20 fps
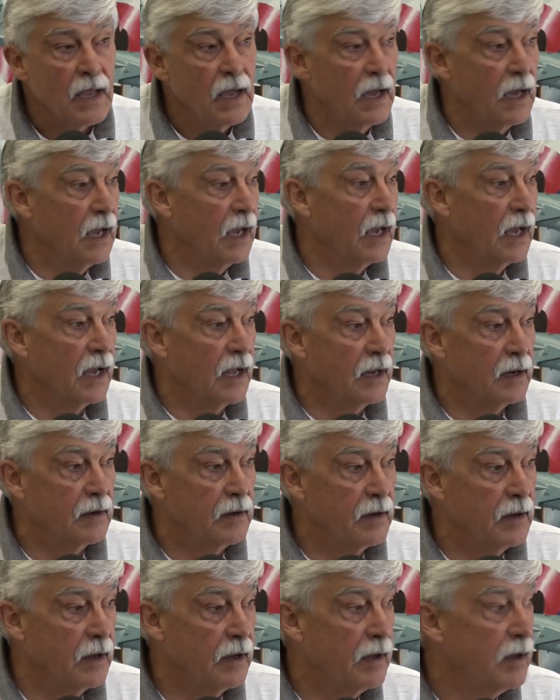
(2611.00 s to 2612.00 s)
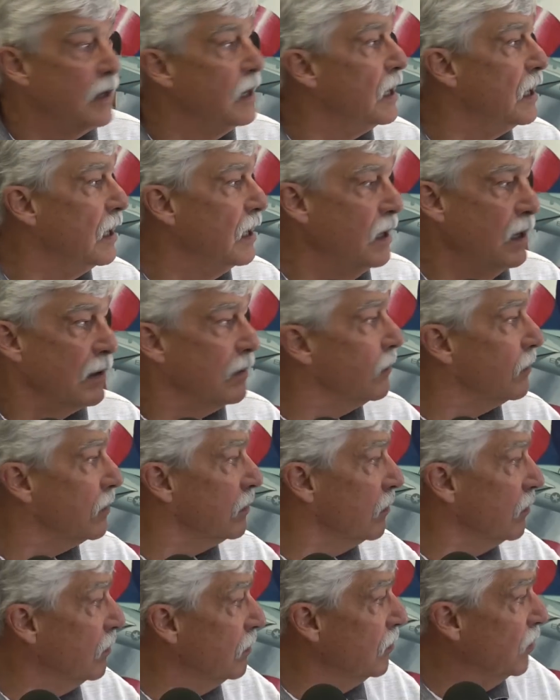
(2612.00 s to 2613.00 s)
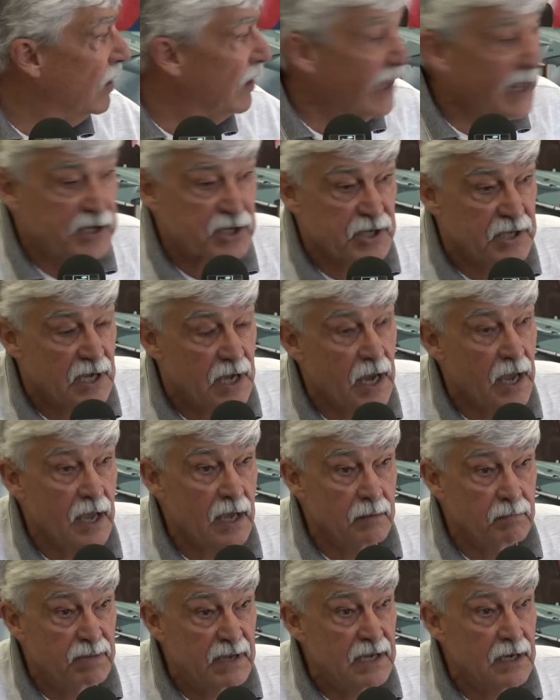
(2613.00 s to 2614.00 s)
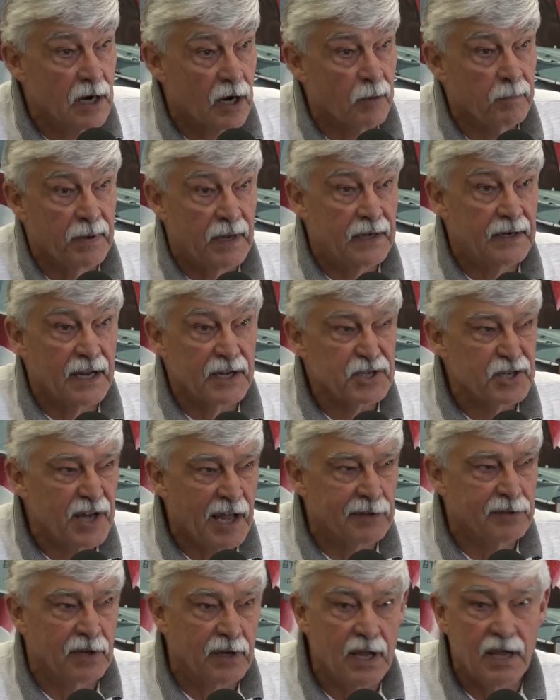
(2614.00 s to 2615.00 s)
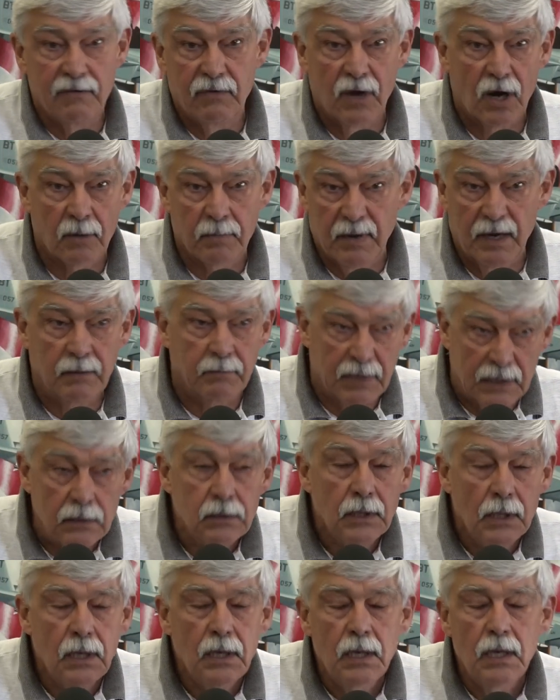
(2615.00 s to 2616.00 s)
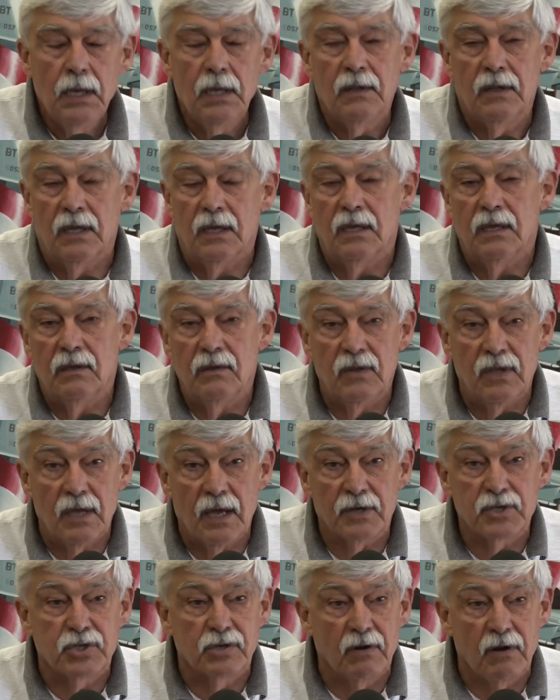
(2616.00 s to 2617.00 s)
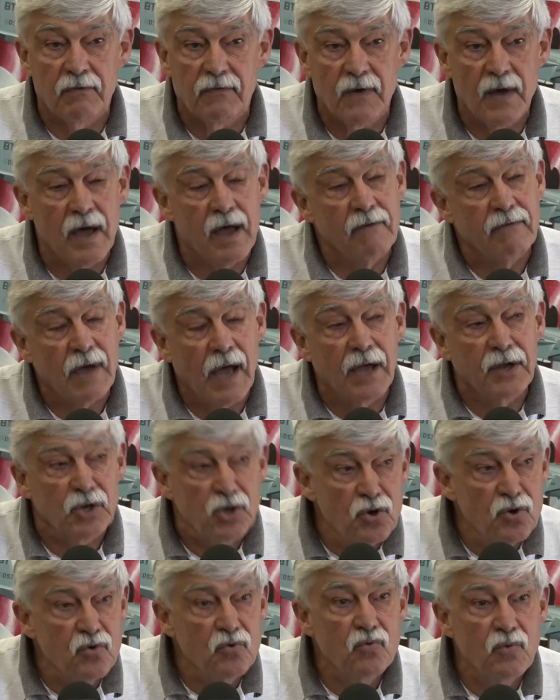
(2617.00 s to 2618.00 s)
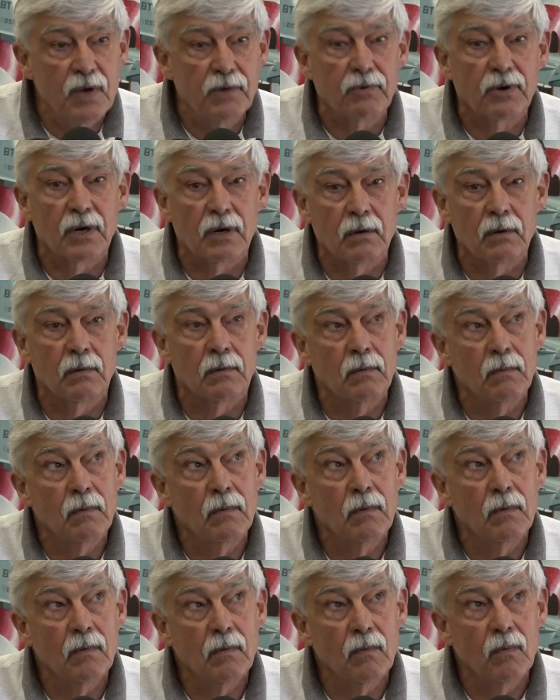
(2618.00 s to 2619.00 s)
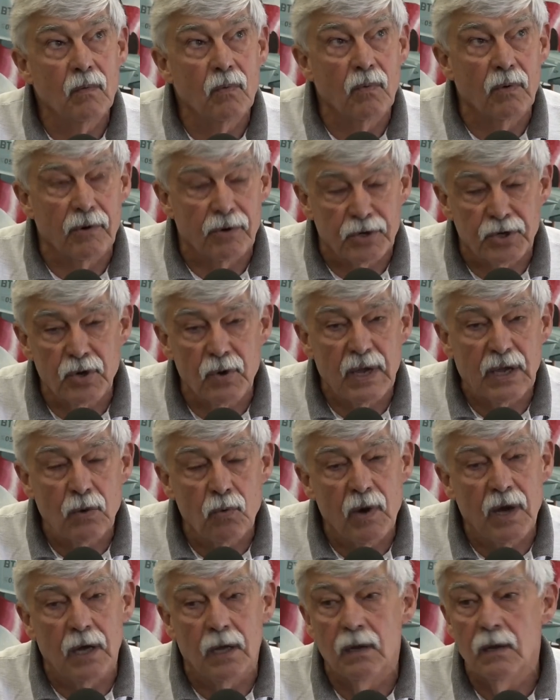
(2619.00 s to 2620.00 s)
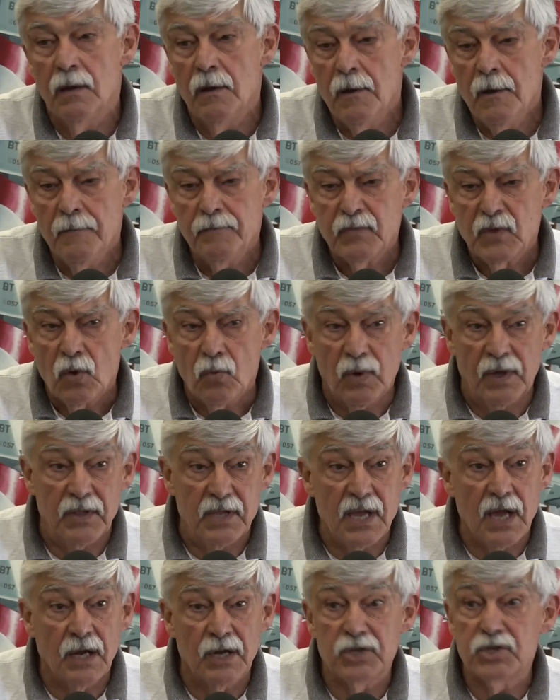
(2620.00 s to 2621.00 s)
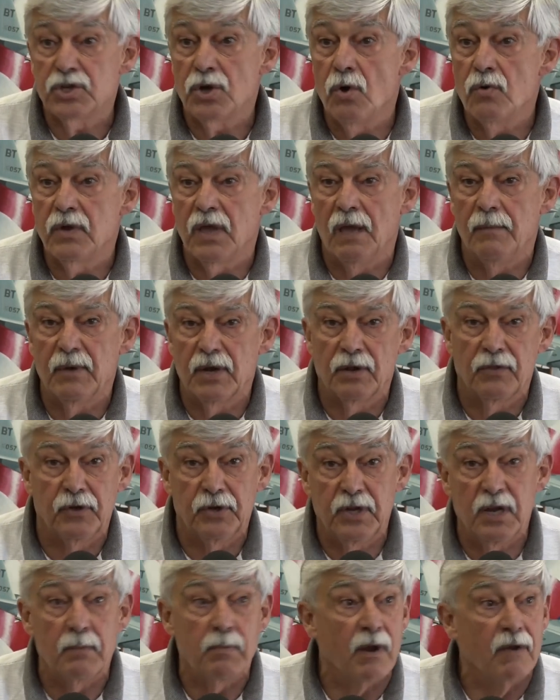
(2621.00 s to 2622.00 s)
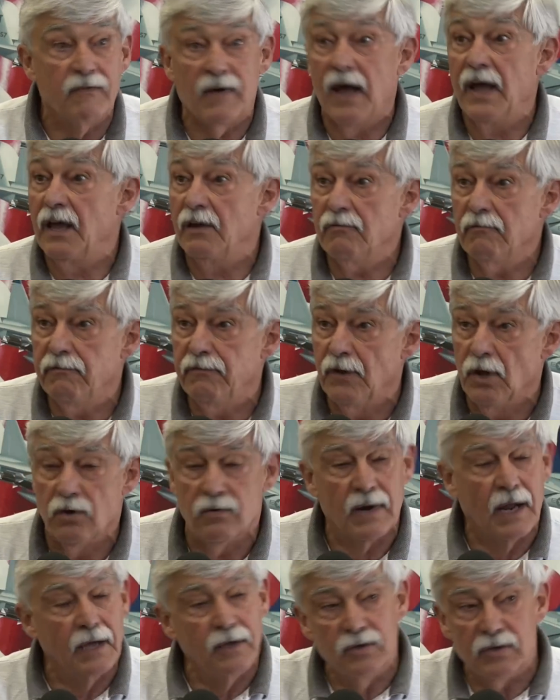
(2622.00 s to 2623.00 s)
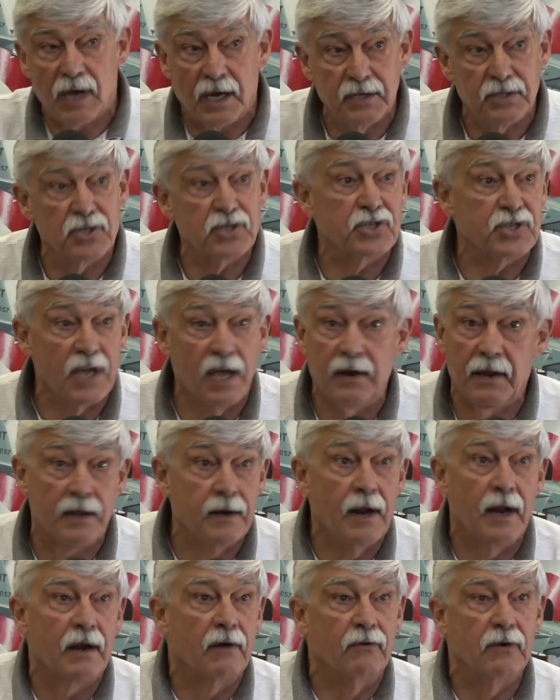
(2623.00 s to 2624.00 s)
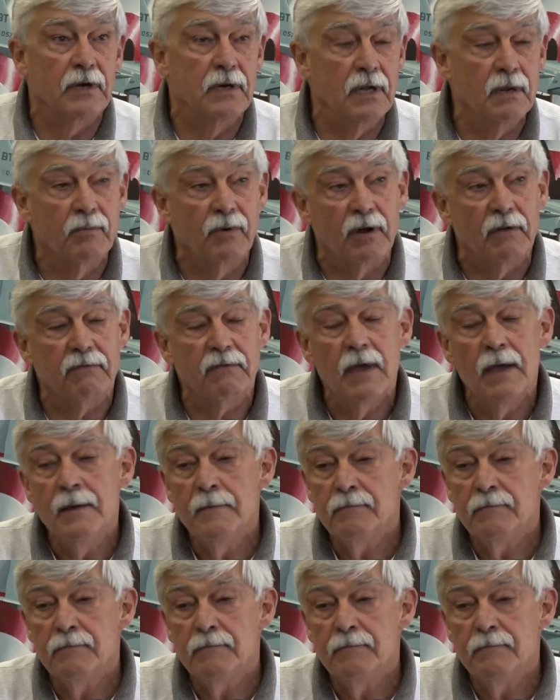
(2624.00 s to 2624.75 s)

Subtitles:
and well, that's the A-B airplane. That's not the Navy airplane, but the X-35. I knew we were doing well when the LSO came into the debrief. I hadn't flown. I just sat in on every debrief,